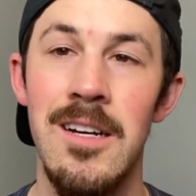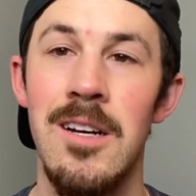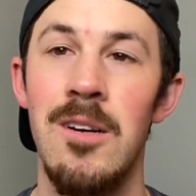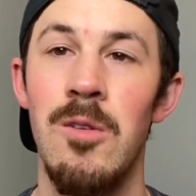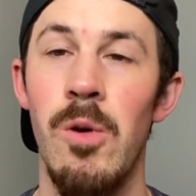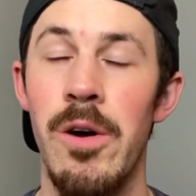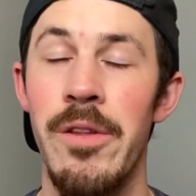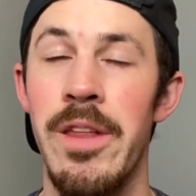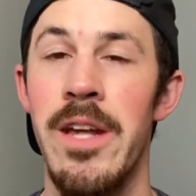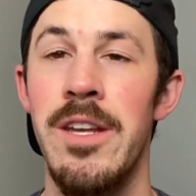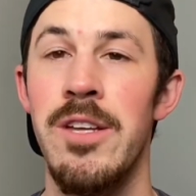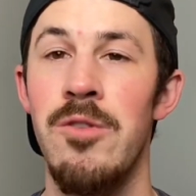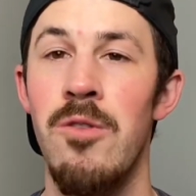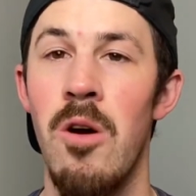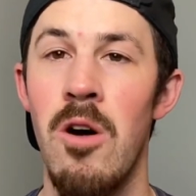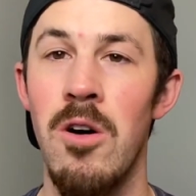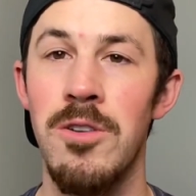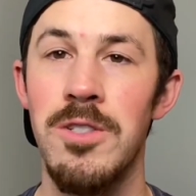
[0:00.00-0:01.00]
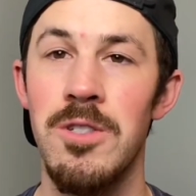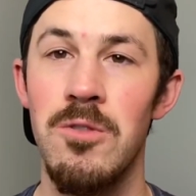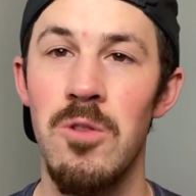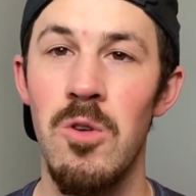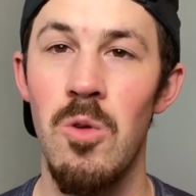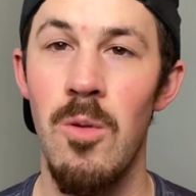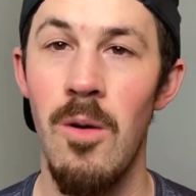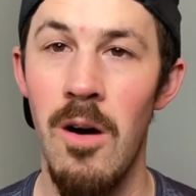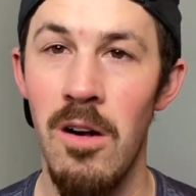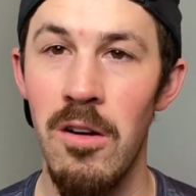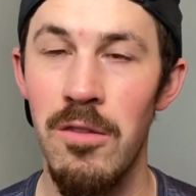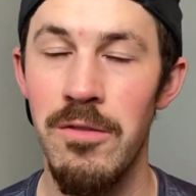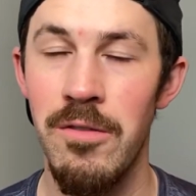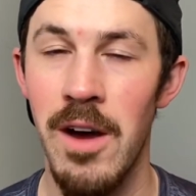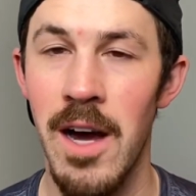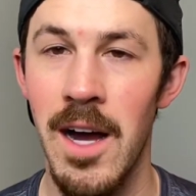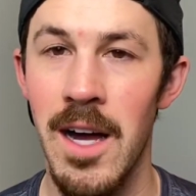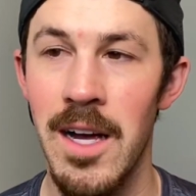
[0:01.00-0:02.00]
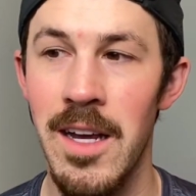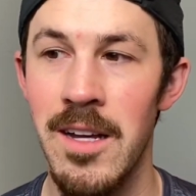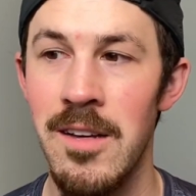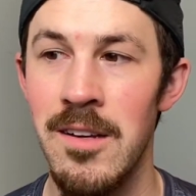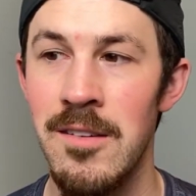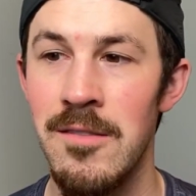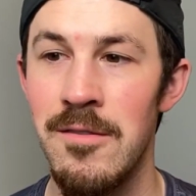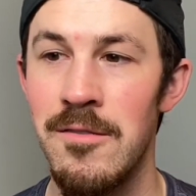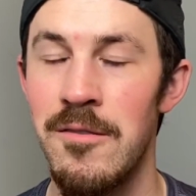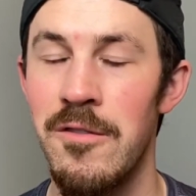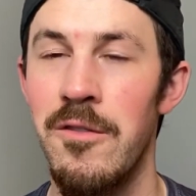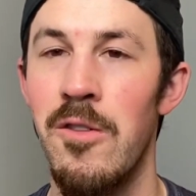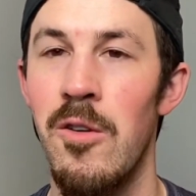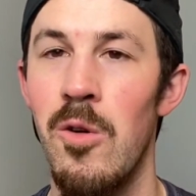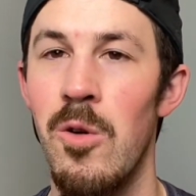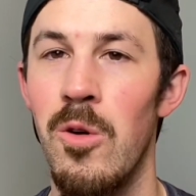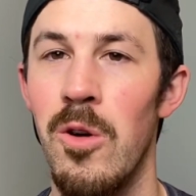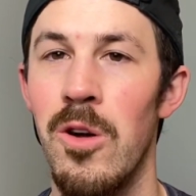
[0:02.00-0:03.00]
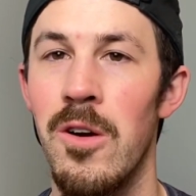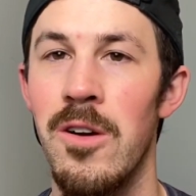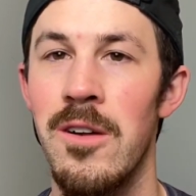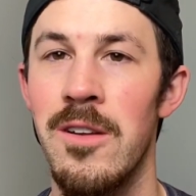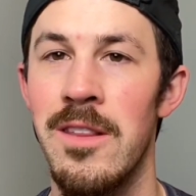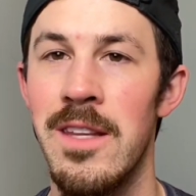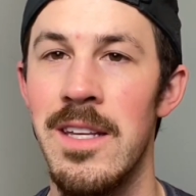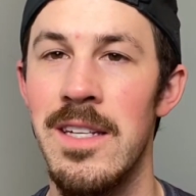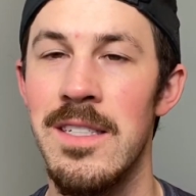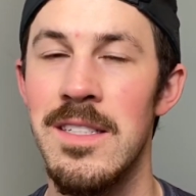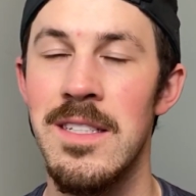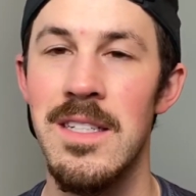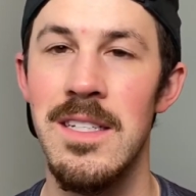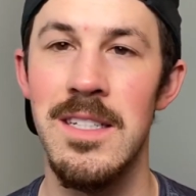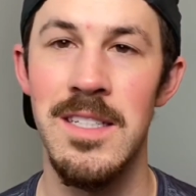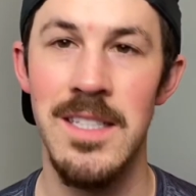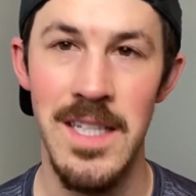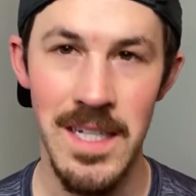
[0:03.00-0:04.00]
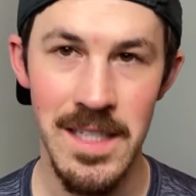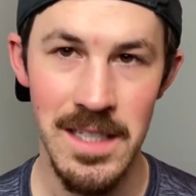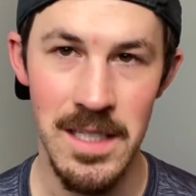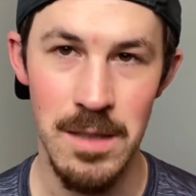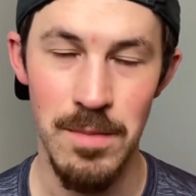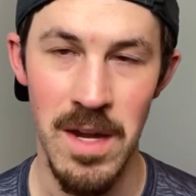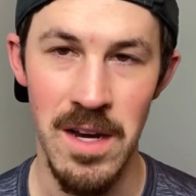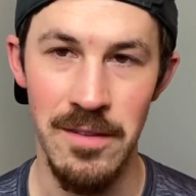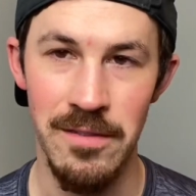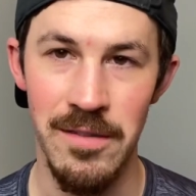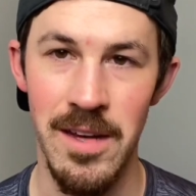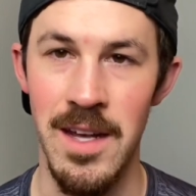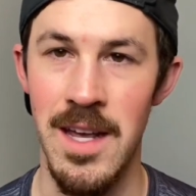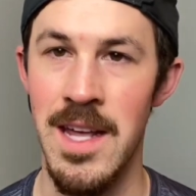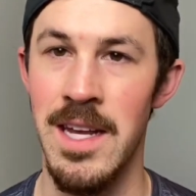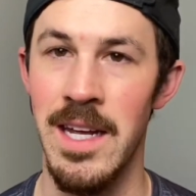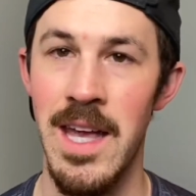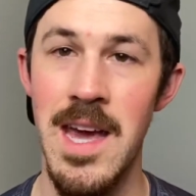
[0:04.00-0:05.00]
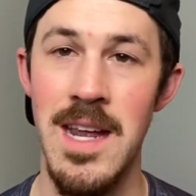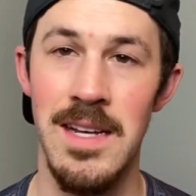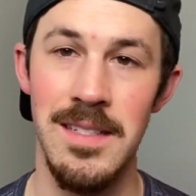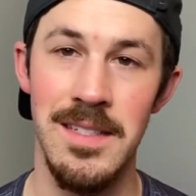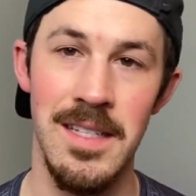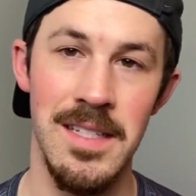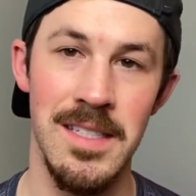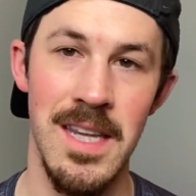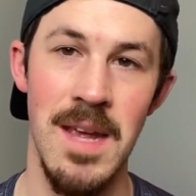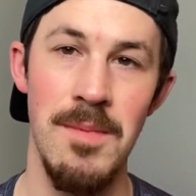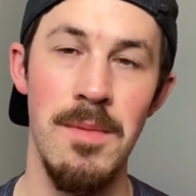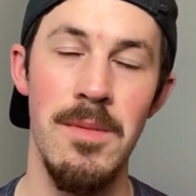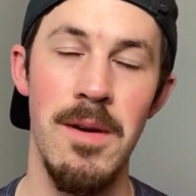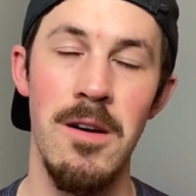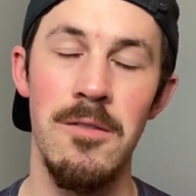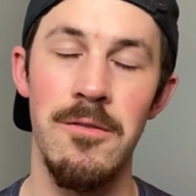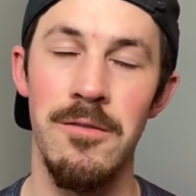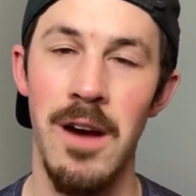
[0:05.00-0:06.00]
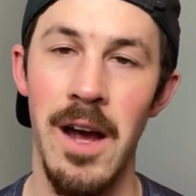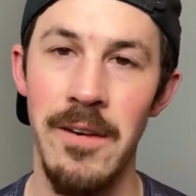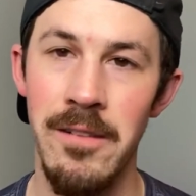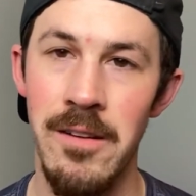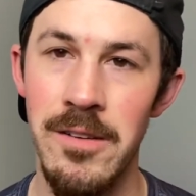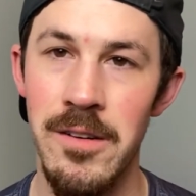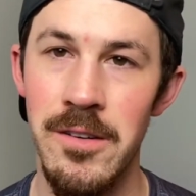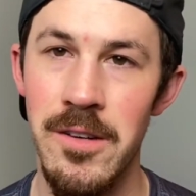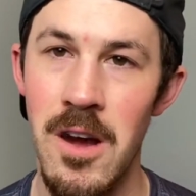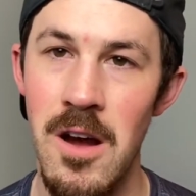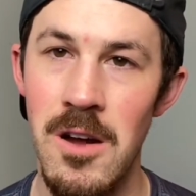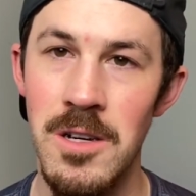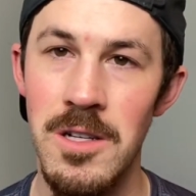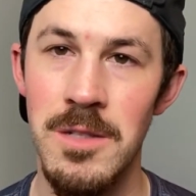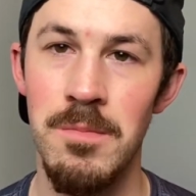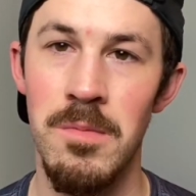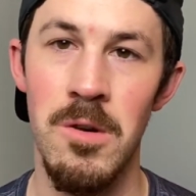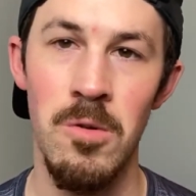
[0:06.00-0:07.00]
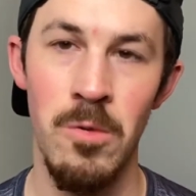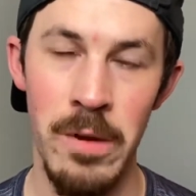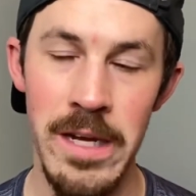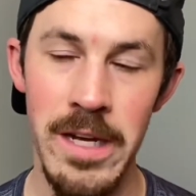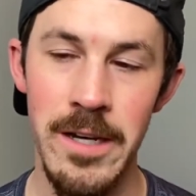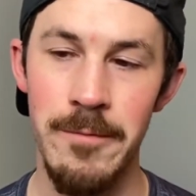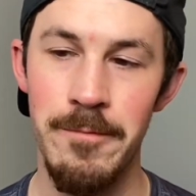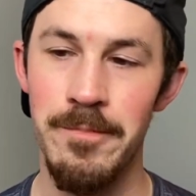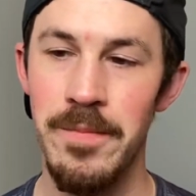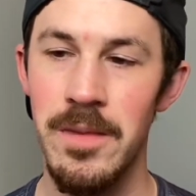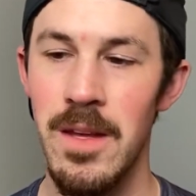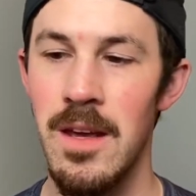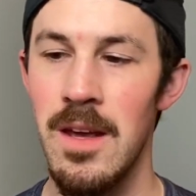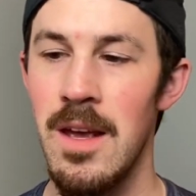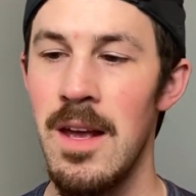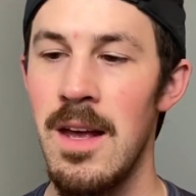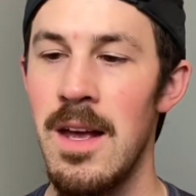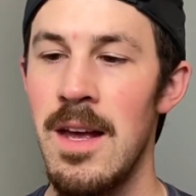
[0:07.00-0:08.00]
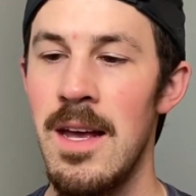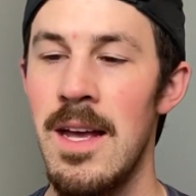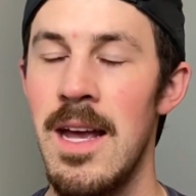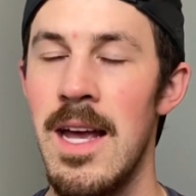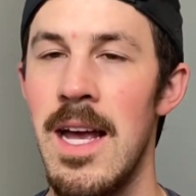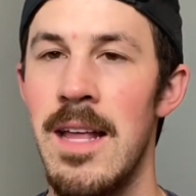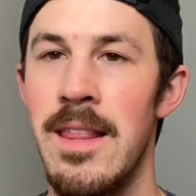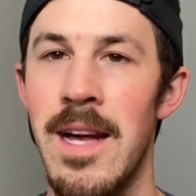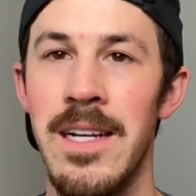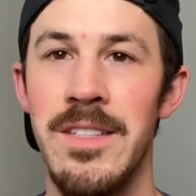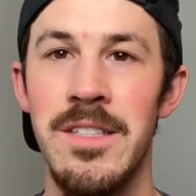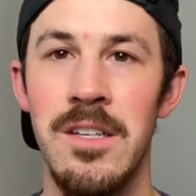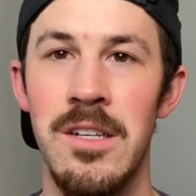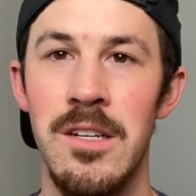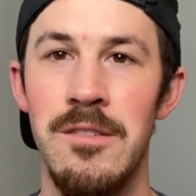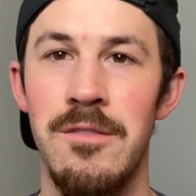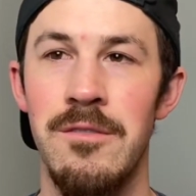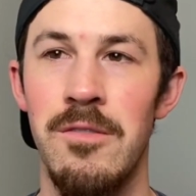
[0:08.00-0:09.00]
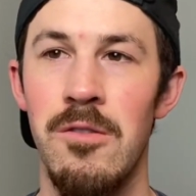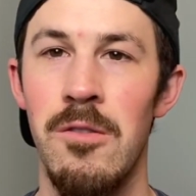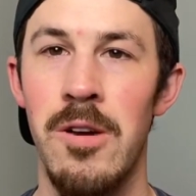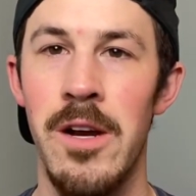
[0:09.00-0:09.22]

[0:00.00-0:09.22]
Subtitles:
well, then you also qualify for this sickness benefit. And again, it's the same amount, $500 per week. And that's good for